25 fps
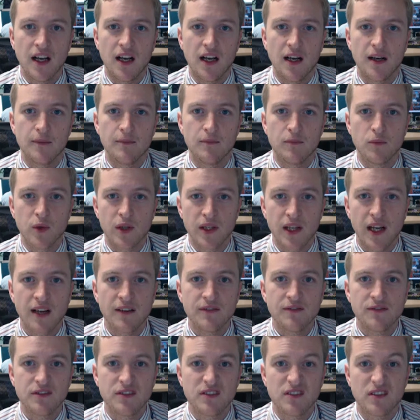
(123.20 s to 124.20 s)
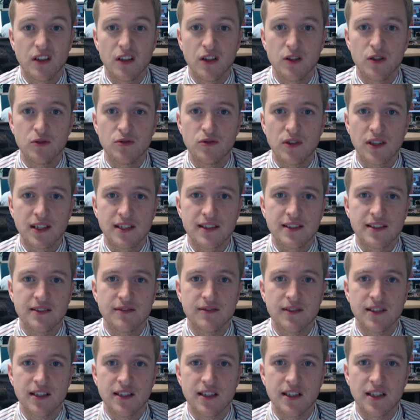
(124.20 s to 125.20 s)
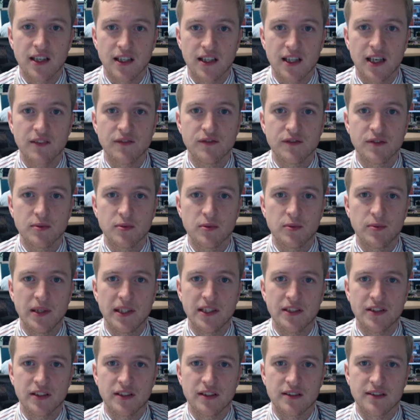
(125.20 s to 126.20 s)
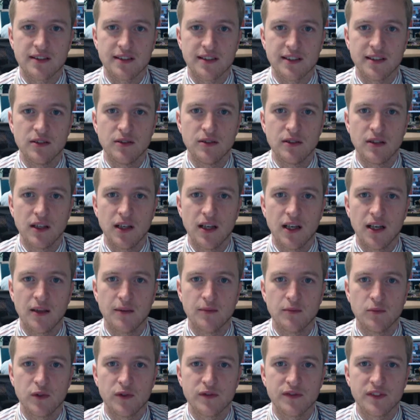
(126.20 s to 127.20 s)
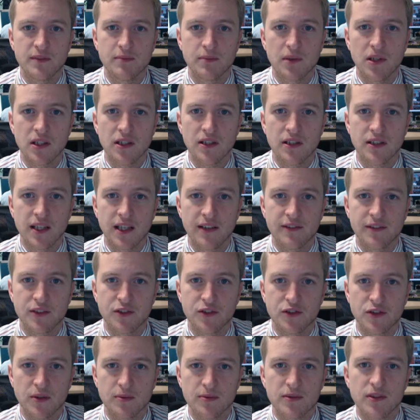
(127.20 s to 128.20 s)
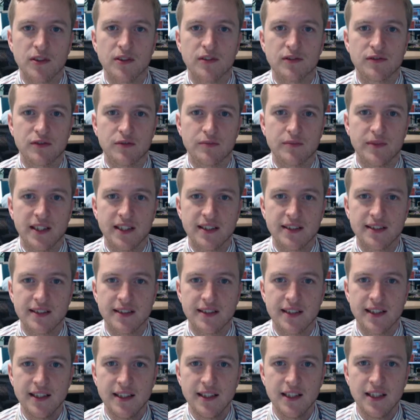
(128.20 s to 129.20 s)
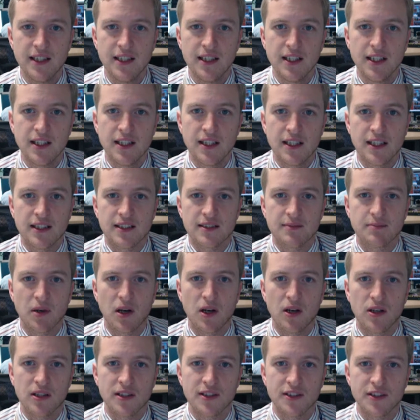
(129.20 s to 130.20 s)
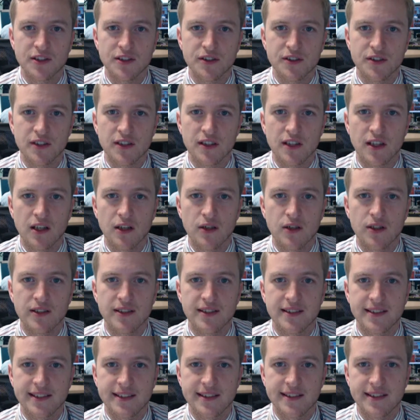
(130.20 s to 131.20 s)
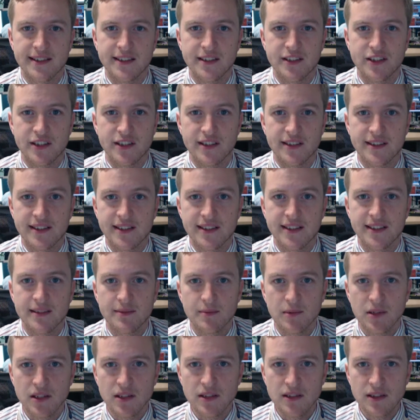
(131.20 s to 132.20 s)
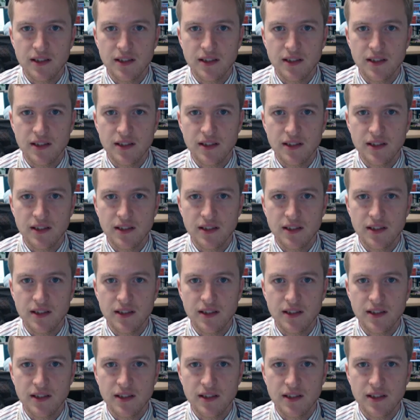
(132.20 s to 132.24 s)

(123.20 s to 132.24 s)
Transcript: We have, though, relatively a comfortable picture still, with demand having dropped off from yesterday. That's partly due to lower CCGT demand,